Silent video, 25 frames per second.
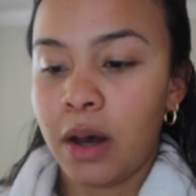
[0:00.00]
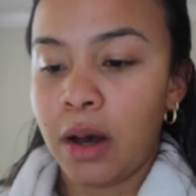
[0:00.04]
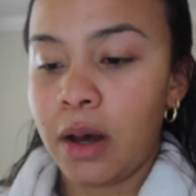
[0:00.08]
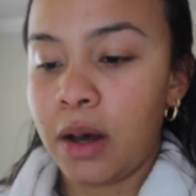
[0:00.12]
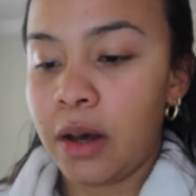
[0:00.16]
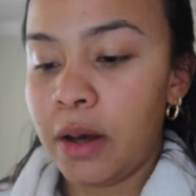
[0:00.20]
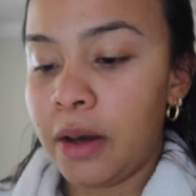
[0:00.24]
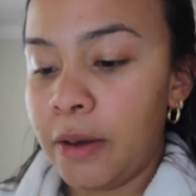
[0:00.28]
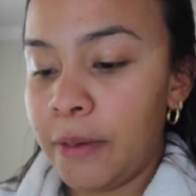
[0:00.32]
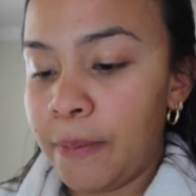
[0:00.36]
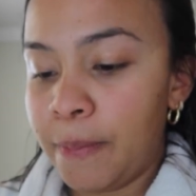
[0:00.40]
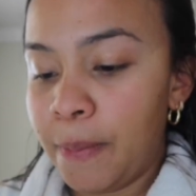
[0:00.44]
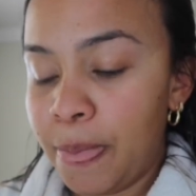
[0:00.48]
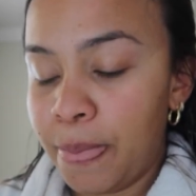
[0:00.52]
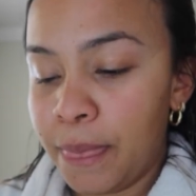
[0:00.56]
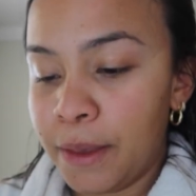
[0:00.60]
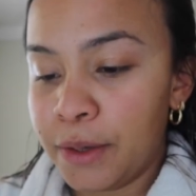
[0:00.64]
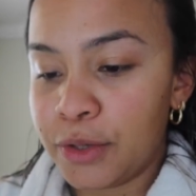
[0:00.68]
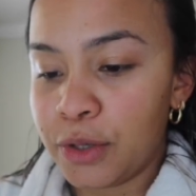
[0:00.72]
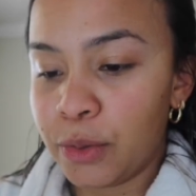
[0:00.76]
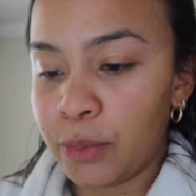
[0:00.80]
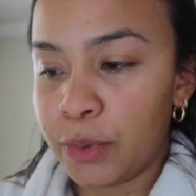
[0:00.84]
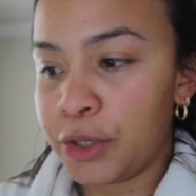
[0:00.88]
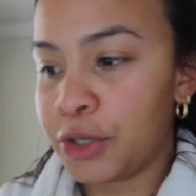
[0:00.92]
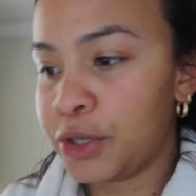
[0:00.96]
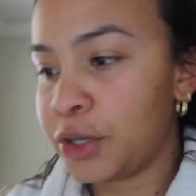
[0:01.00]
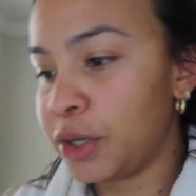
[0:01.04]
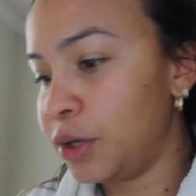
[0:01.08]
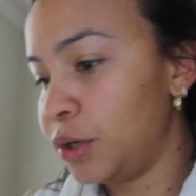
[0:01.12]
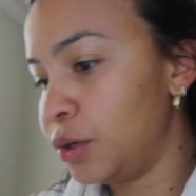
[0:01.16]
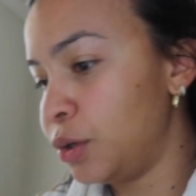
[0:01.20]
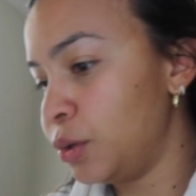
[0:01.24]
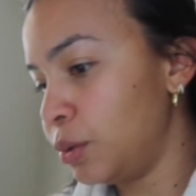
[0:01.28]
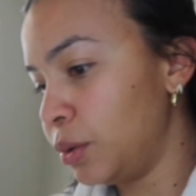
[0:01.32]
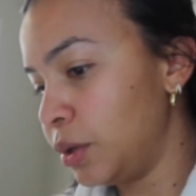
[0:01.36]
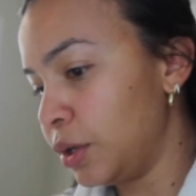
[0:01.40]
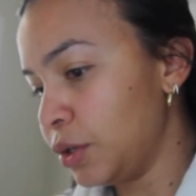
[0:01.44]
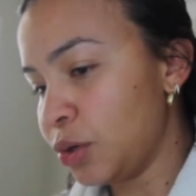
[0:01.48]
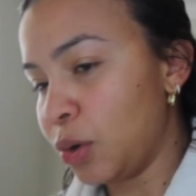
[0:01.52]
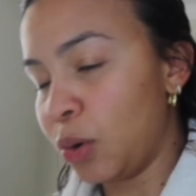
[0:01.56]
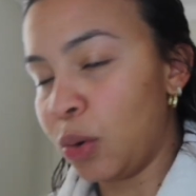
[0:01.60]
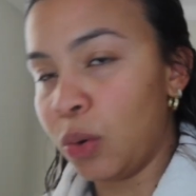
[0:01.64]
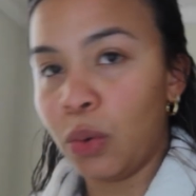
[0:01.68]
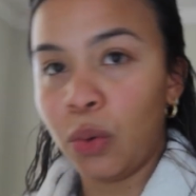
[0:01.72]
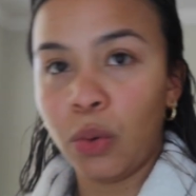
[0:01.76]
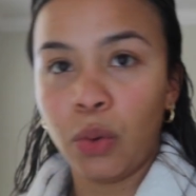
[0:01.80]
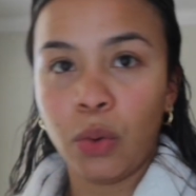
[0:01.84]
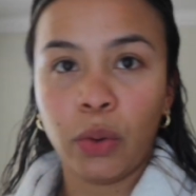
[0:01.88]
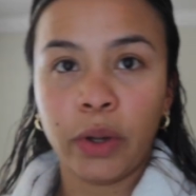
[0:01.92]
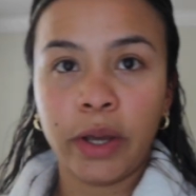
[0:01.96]
So we're just gonna do this
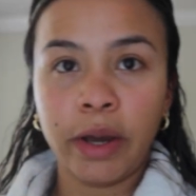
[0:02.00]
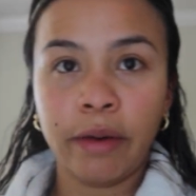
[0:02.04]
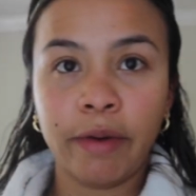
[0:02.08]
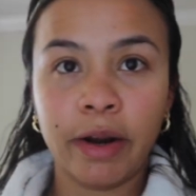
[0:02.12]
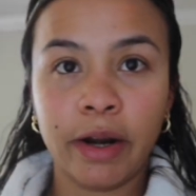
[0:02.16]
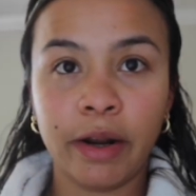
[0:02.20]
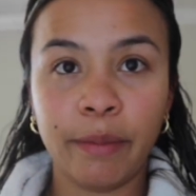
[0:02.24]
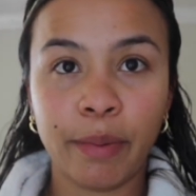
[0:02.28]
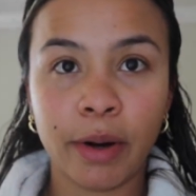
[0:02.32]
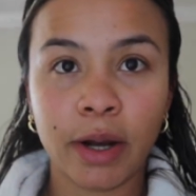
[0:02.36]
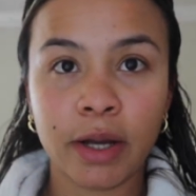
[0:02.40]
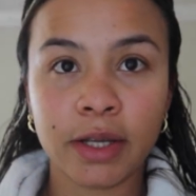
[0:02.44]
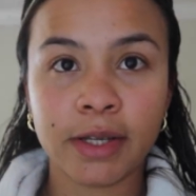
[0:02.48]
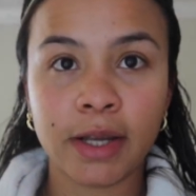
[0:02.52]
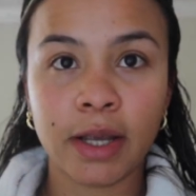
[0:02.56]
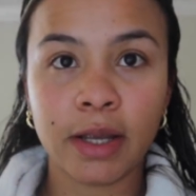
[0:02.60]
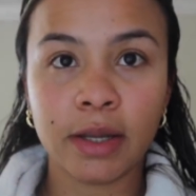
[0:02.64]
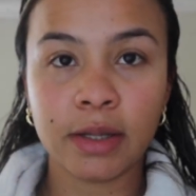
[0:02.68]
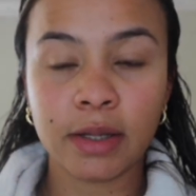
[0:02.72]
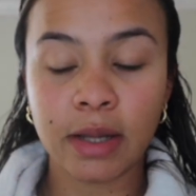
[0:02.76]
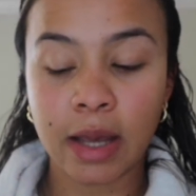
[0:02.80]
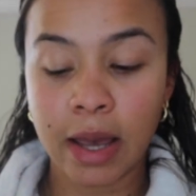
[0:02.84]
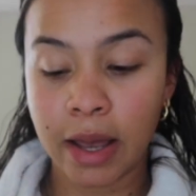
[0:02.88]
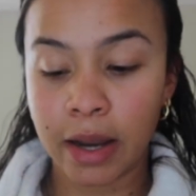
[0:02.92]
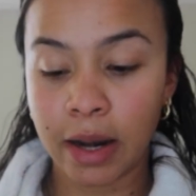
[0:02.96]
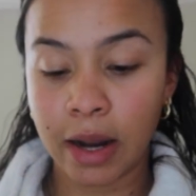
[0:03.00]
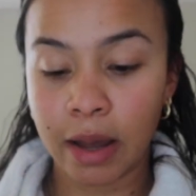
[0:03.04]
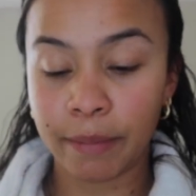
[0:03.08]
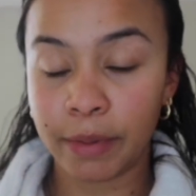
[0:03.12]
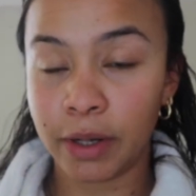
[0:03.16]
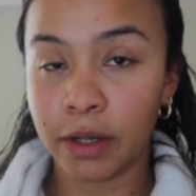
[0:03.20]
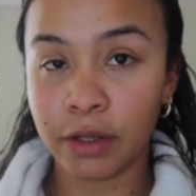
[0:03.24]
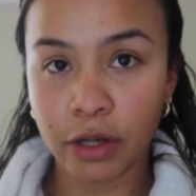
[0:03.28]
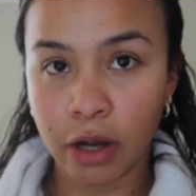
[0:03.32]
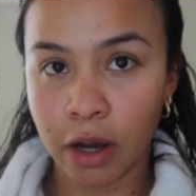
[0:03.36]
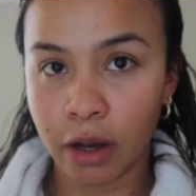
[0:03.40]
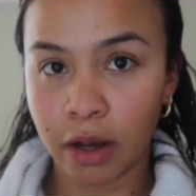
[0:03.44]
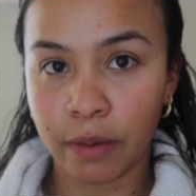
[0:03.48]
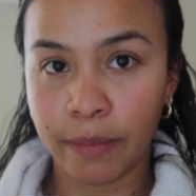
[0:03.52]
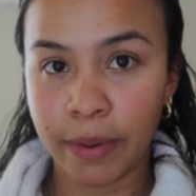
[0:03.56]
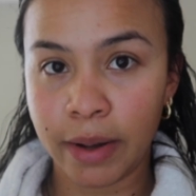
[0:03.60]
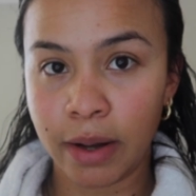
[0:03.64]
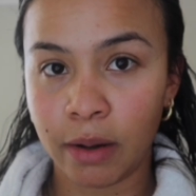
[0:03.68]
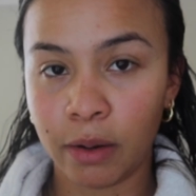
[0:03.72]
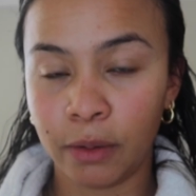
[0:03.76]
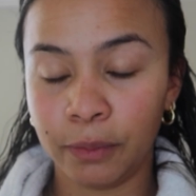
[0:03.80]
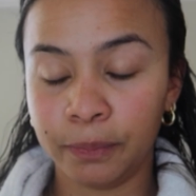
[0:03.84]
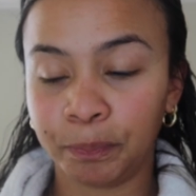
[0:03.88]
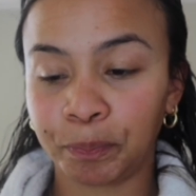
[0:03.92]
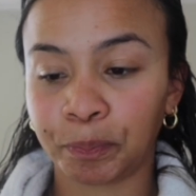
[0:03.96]
whole get ready process, and I'm gonna talk
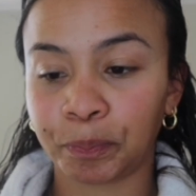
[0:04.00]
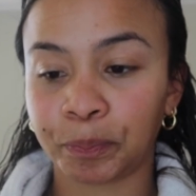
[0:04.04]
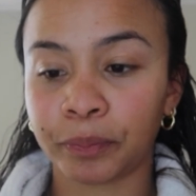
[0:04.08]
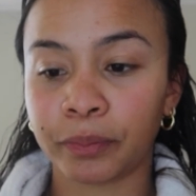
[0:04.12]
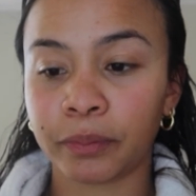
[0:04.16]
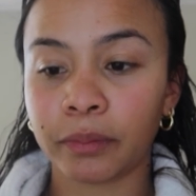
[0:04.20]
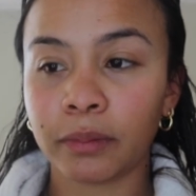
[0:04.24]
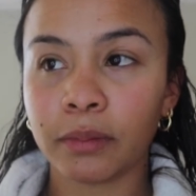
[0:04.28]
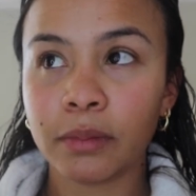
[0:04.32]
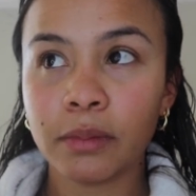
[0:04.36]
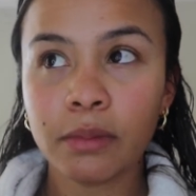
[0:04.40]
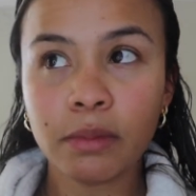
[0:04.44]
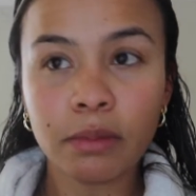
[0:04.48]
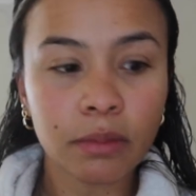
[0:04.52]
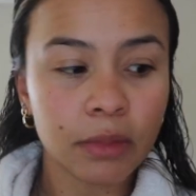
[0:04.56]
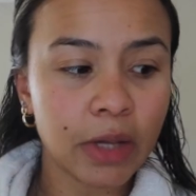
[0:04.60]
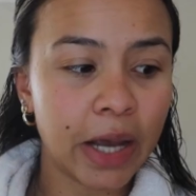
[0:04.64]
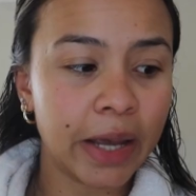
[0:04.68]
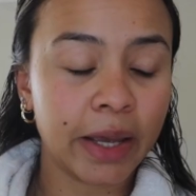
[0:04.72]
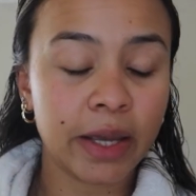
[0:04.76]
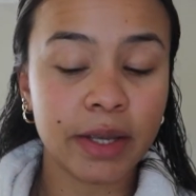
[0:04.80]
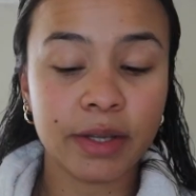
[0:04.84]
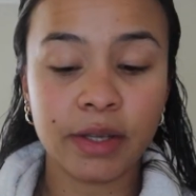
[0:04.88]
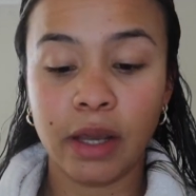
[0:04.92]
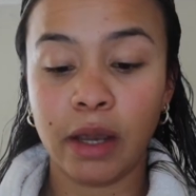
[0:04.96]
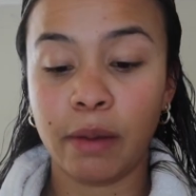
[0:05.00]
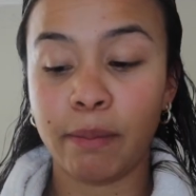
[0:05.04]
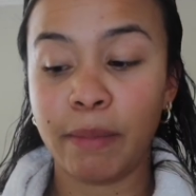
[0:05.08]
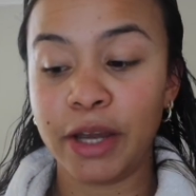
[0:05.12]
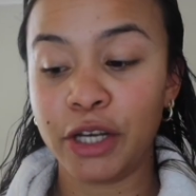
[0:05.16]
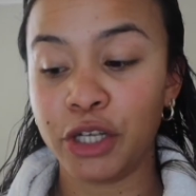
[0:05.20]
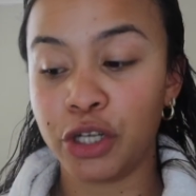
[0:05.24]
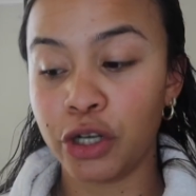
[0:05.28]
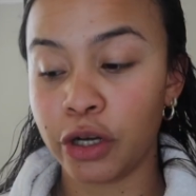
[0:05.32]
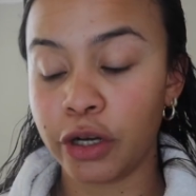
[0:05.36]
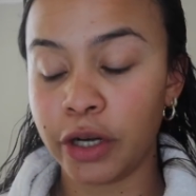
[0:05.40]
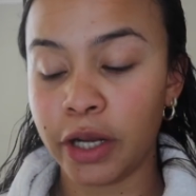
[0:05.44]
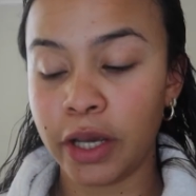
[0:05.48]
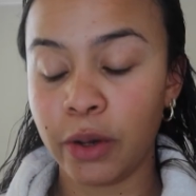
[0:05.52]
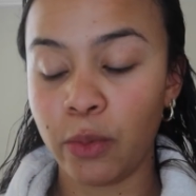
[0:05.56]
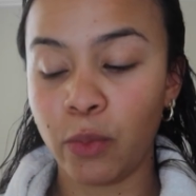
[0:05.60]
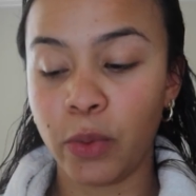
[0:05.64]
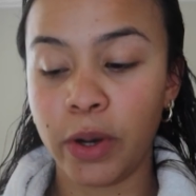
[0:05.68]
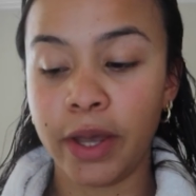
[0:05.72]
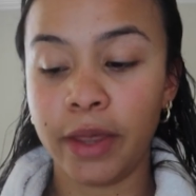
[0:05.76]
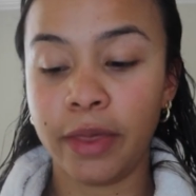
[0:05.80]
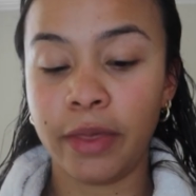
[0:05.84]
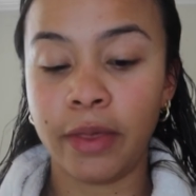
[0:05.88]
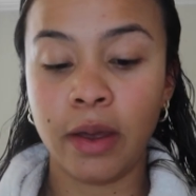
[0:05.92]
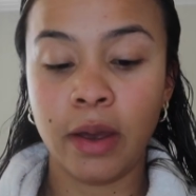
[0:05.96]
about, I guess, like my journey
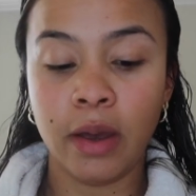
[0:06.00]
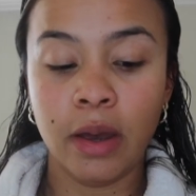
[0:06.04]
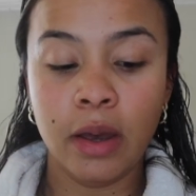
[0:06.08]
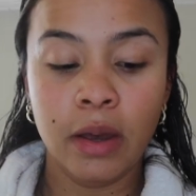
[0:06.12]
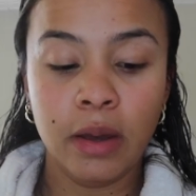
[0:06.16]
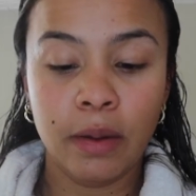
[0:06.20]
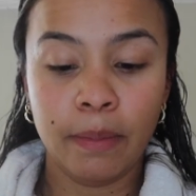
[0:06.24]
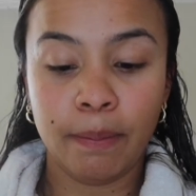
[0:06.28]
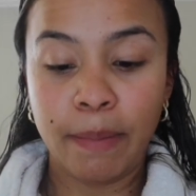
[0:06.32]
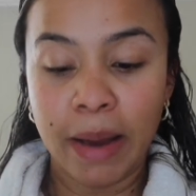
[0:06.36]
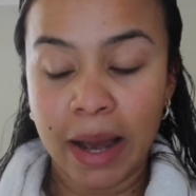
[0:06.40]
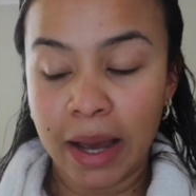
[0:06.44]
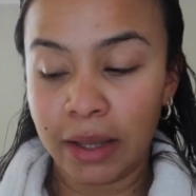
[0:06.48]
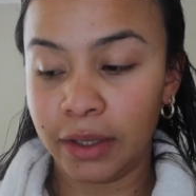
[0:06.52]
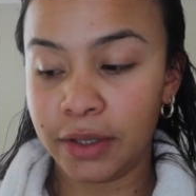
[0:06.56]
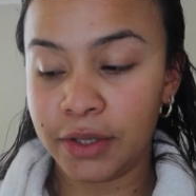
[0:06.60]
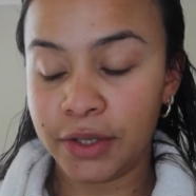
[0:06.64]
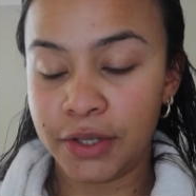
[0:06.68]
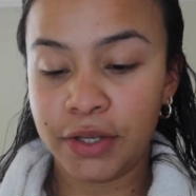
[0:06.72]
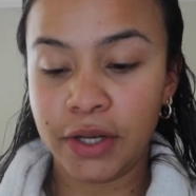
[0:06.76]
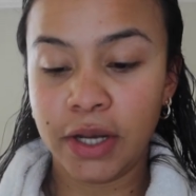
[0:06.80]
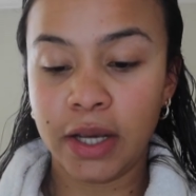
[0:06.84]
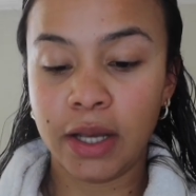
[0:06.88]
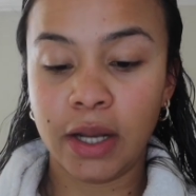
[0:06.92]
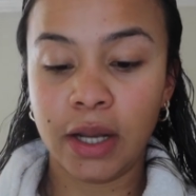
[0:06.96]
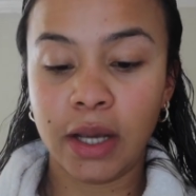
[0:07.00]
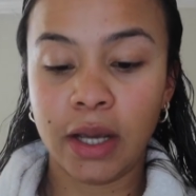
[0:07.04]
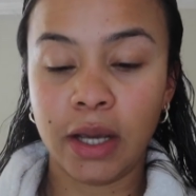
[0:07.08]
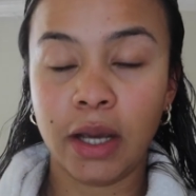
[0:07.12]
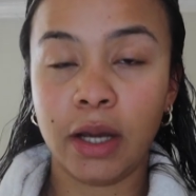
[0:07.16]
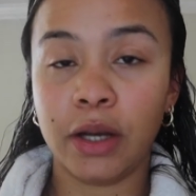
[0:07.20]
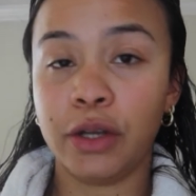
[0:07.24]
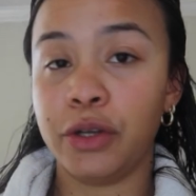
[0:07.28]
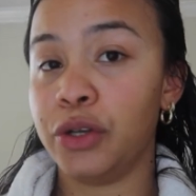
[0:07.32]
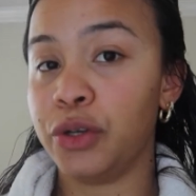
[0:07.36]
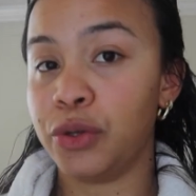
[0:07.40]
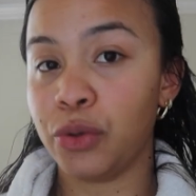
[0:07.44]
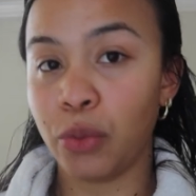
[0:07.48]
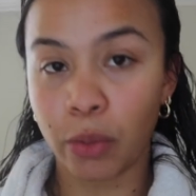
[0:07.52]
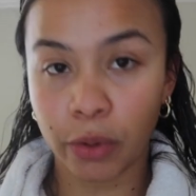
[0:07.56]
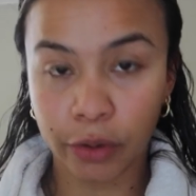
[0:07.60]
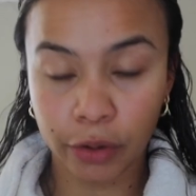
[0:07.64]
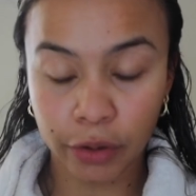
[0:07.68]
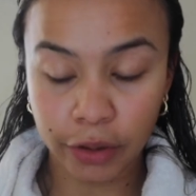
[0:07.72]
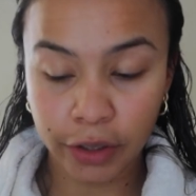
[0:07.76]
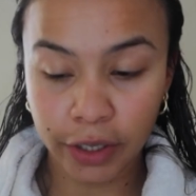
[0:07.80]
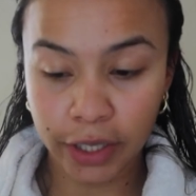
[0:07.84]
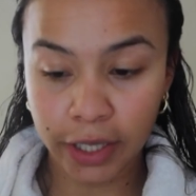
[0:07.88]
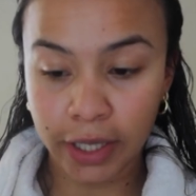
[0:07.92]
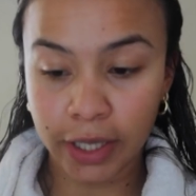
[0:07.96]
with balanced eating,
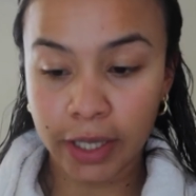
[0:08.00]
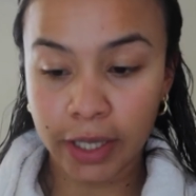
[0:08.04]
disordered